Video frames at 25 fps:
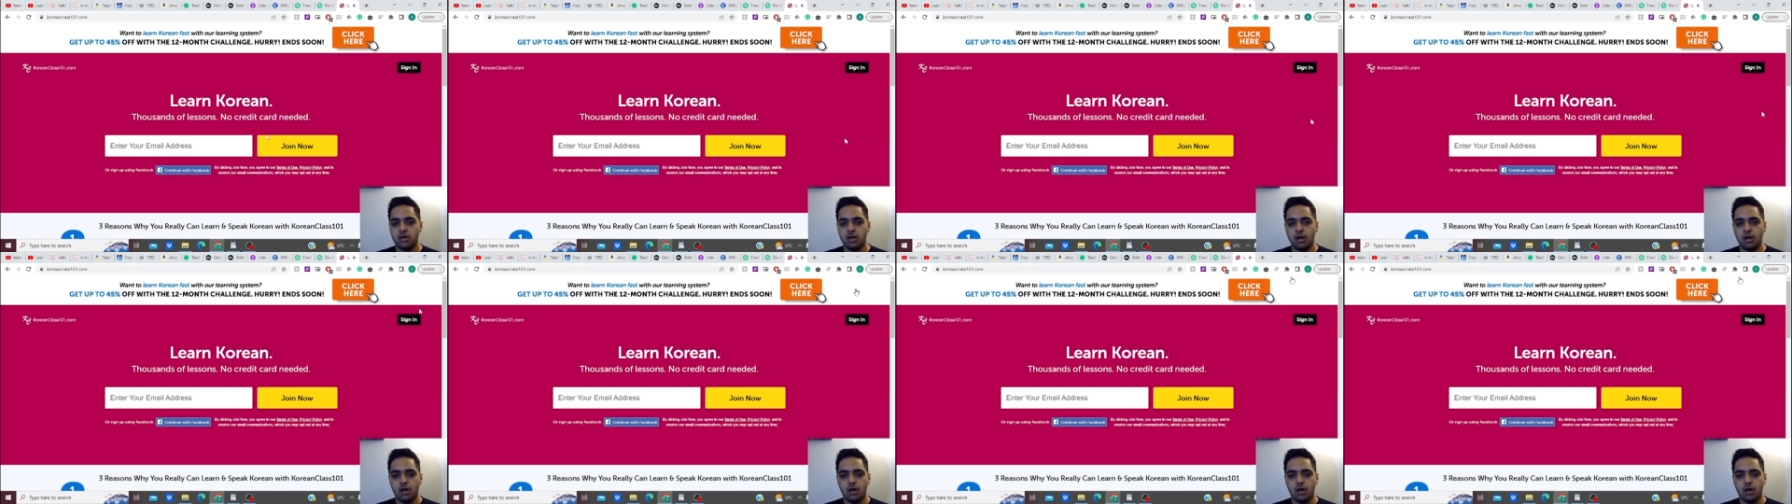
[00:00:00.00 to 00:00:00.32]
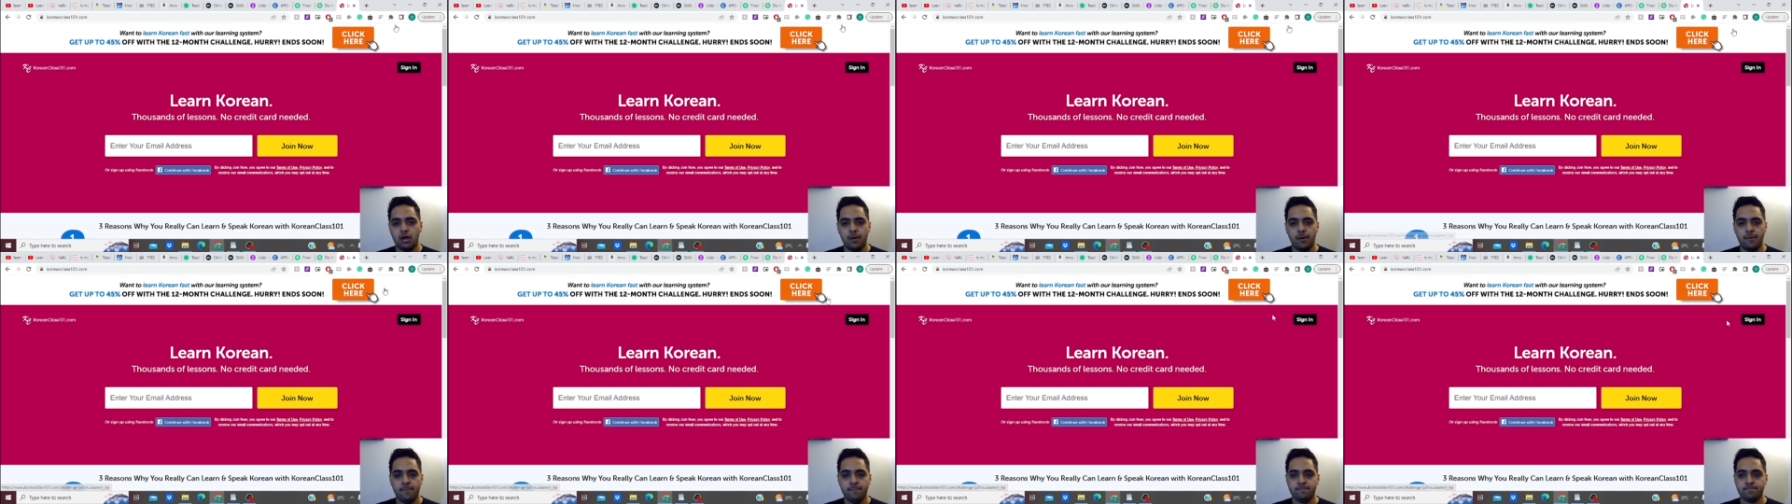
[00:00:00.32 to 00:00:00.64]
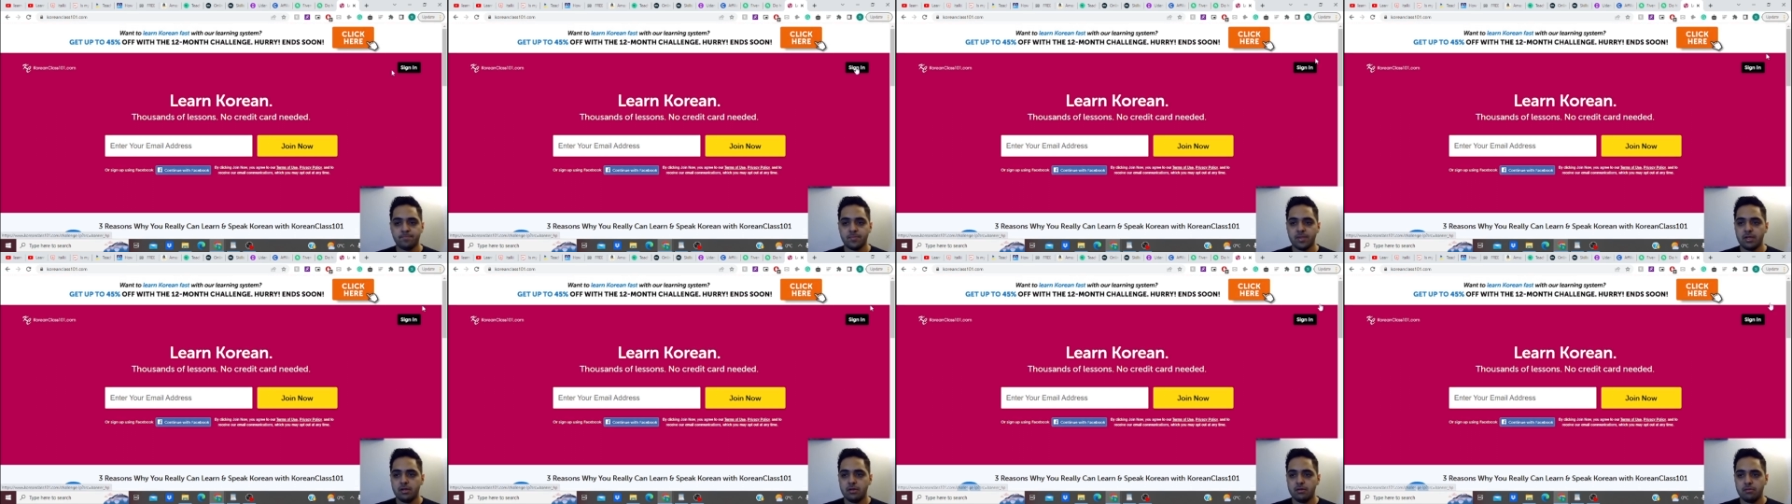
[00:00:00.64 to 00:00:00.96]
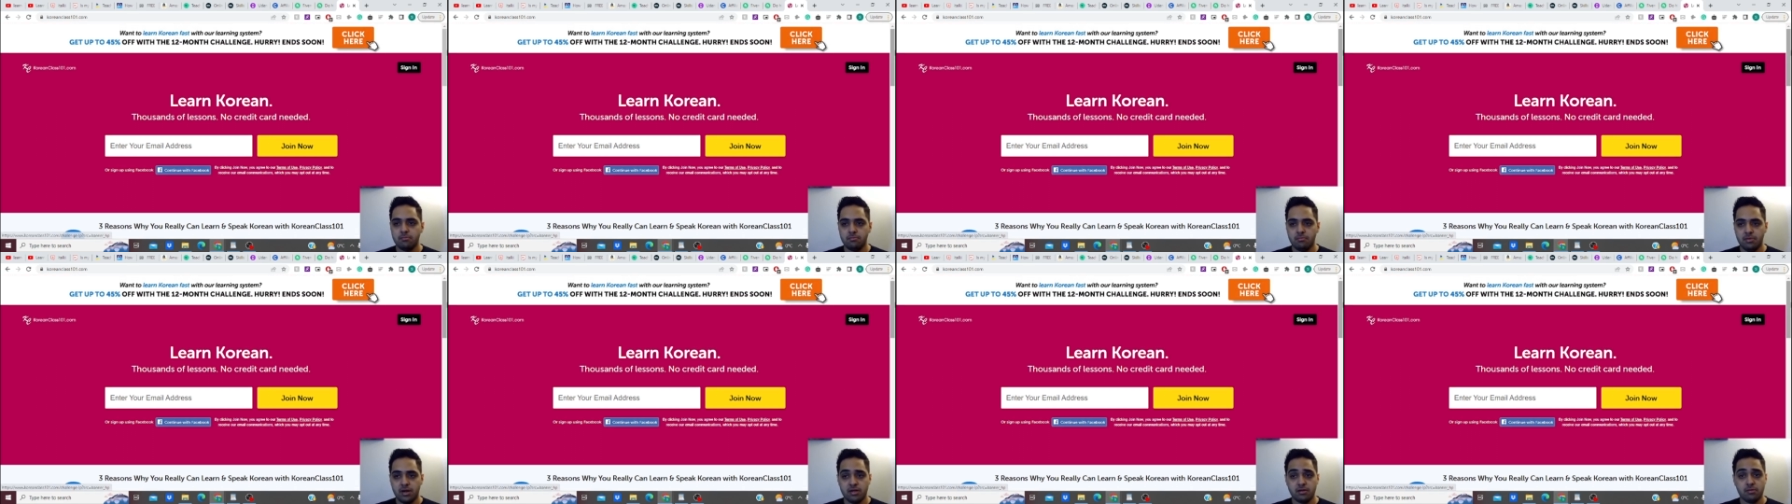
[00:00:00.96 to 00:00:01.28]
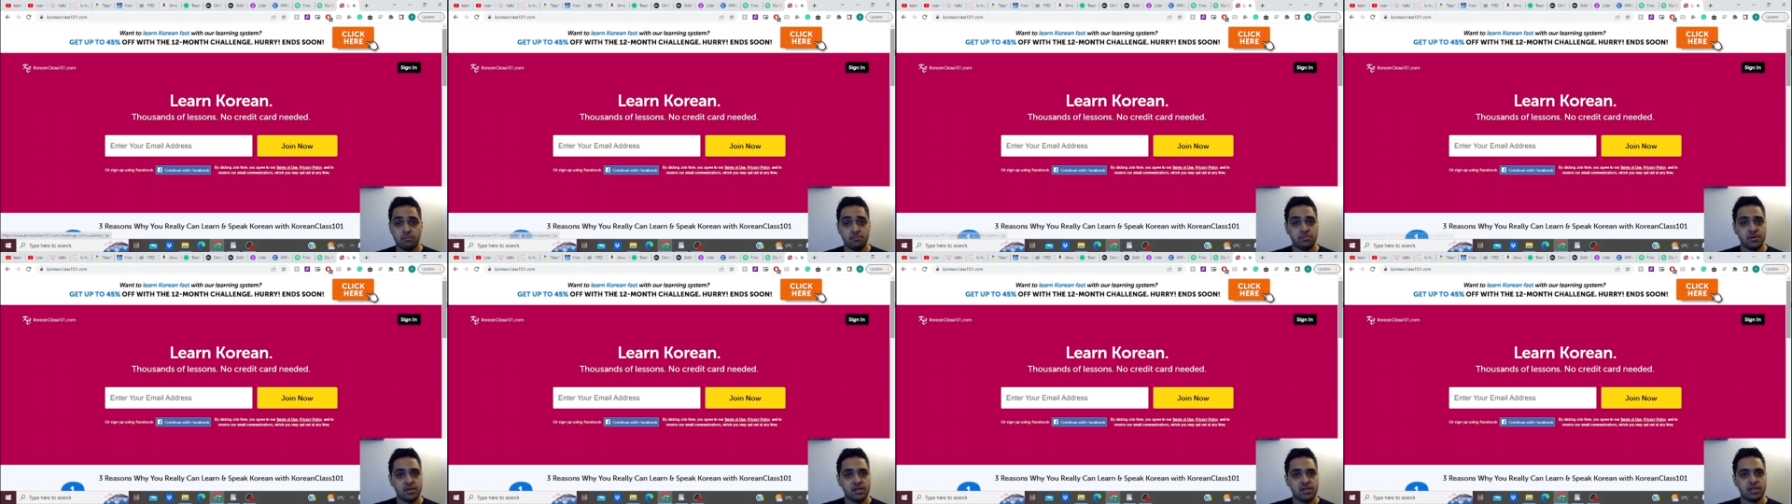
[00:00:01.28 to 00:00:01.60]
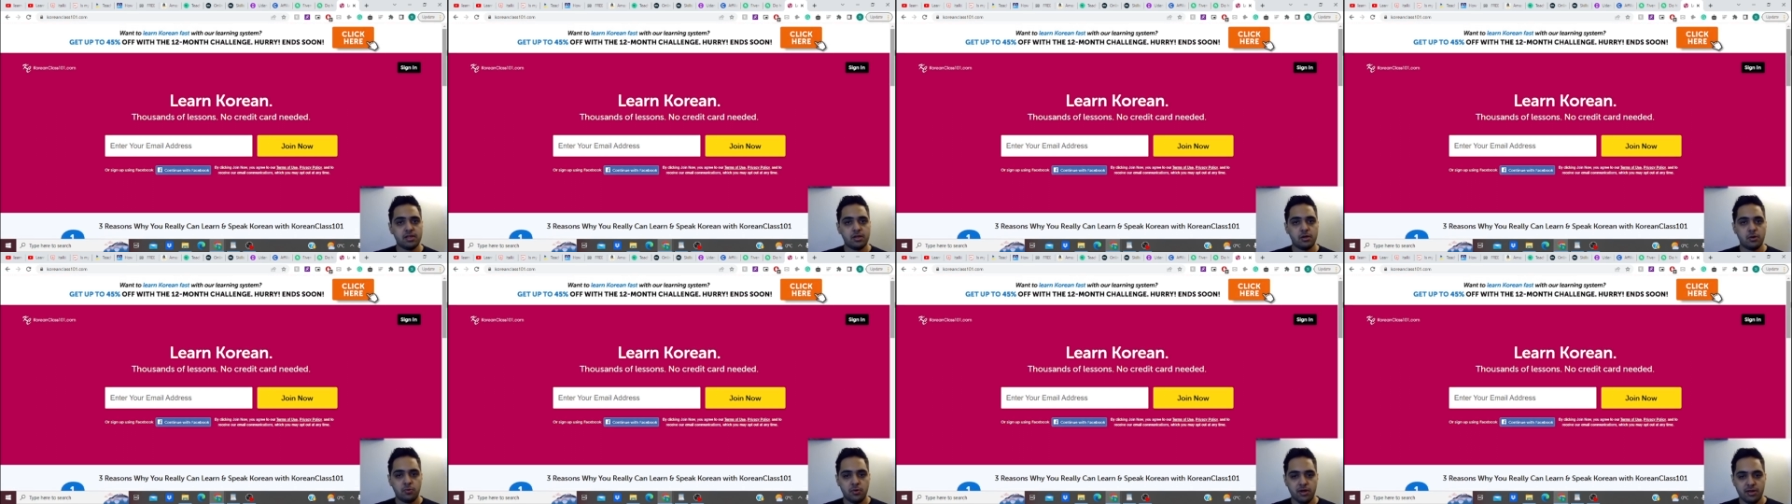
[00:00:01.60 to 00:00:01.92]
But
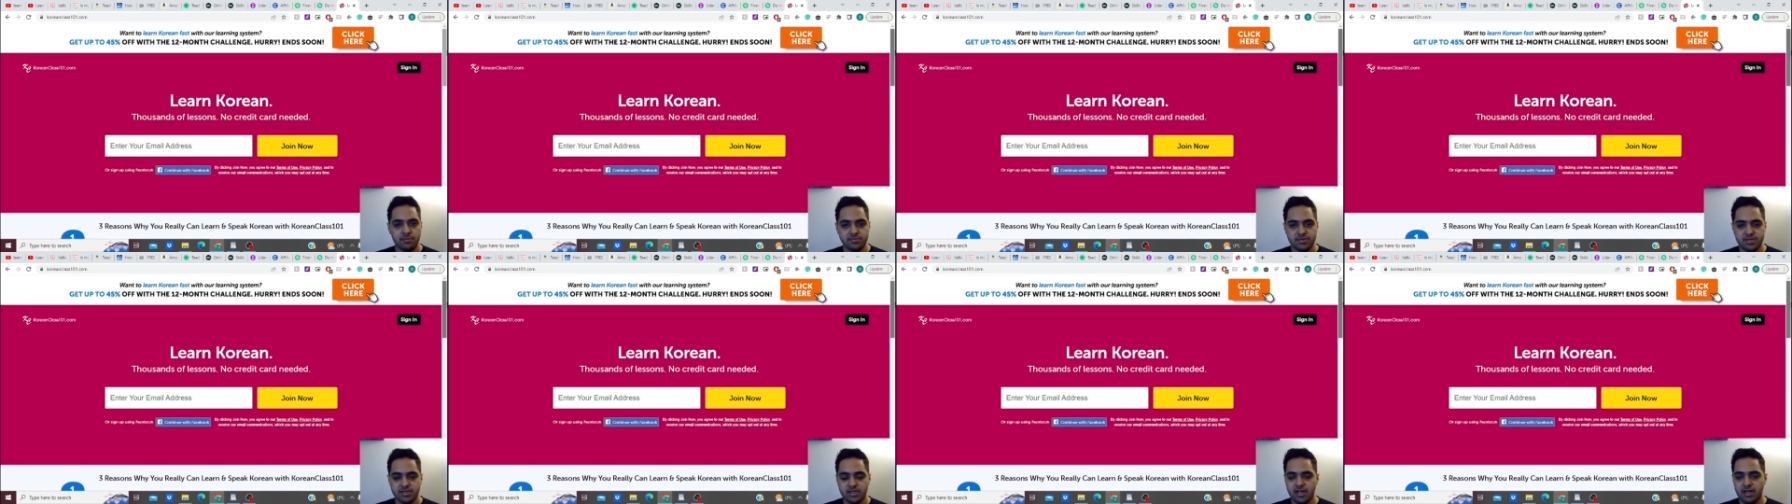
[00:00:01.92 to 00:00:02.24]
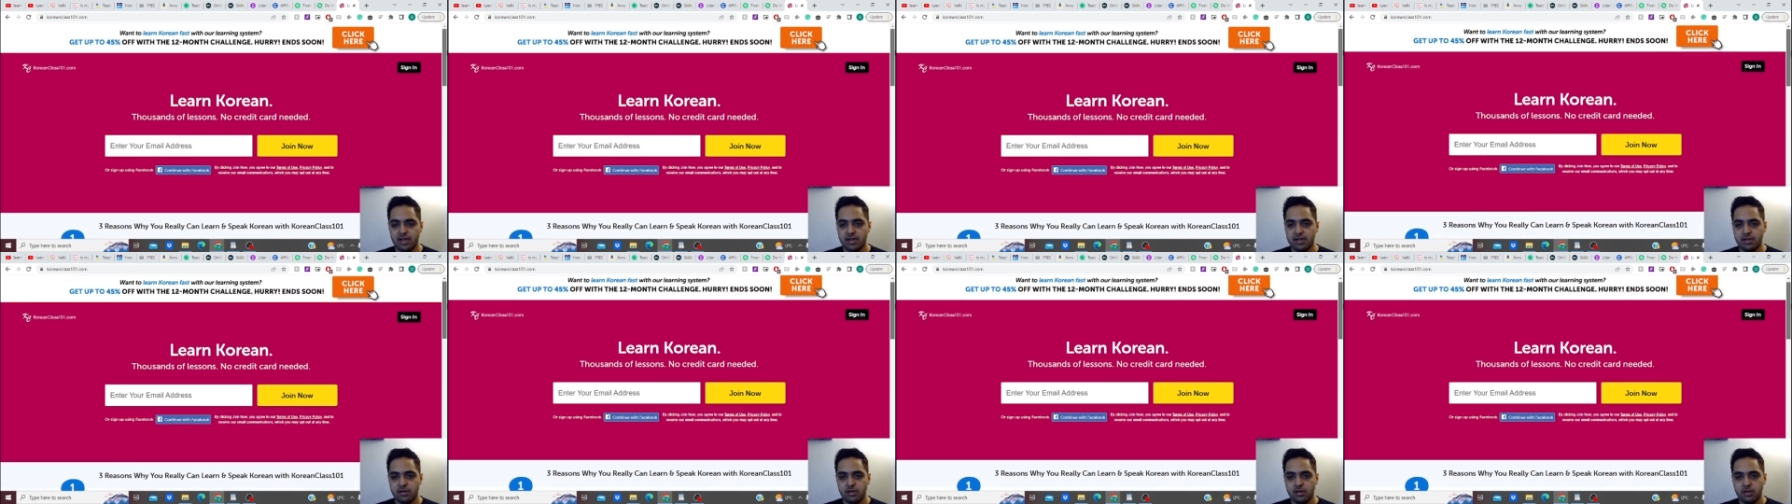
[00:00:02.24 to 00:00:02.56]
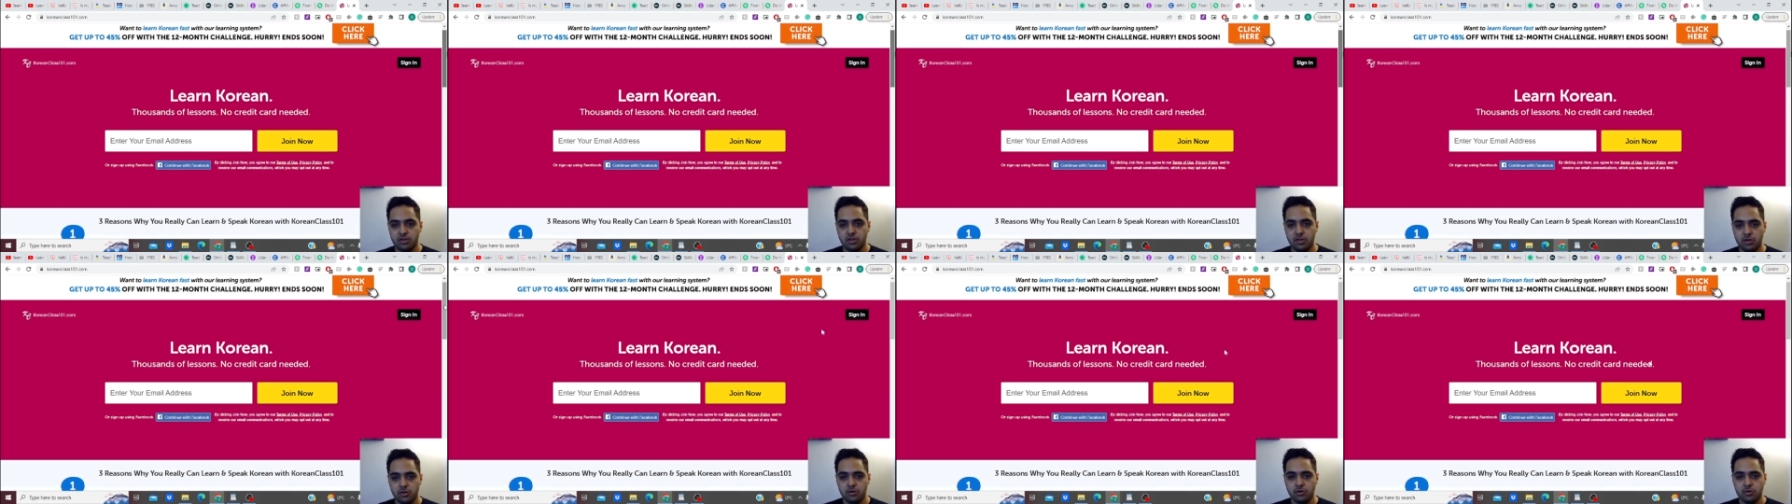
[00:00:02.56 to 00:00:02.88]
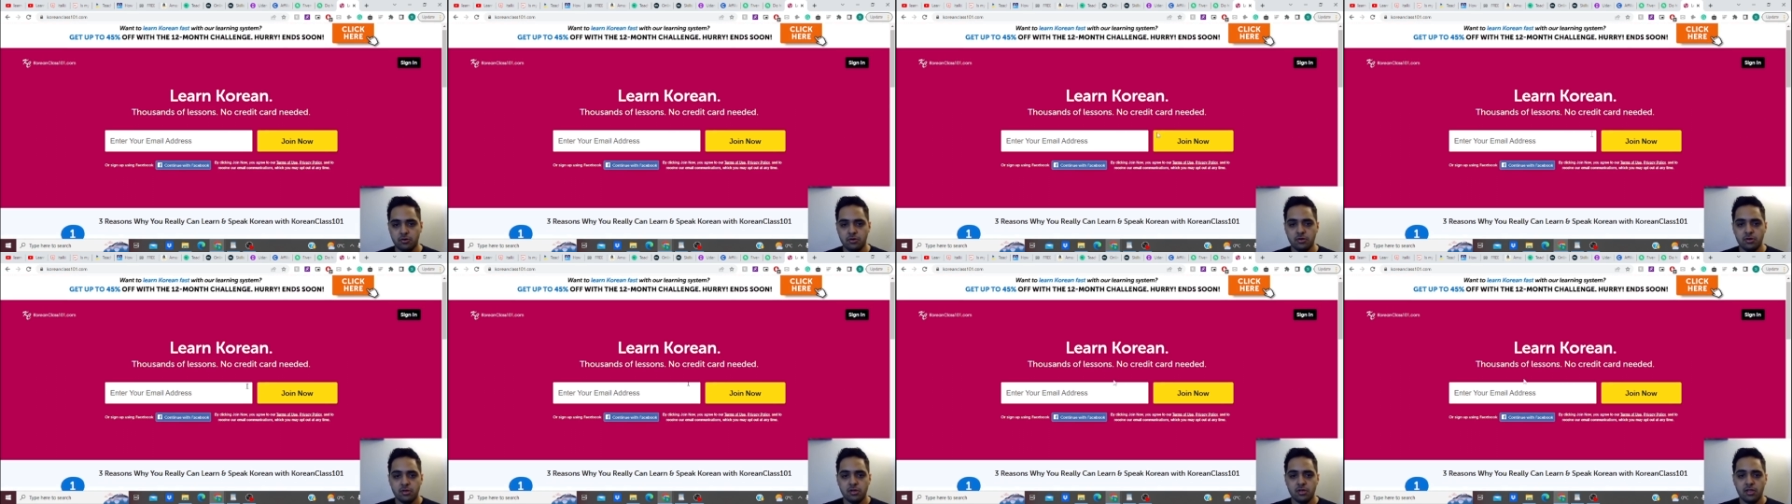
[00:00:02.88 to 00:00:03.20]
building a website, you know,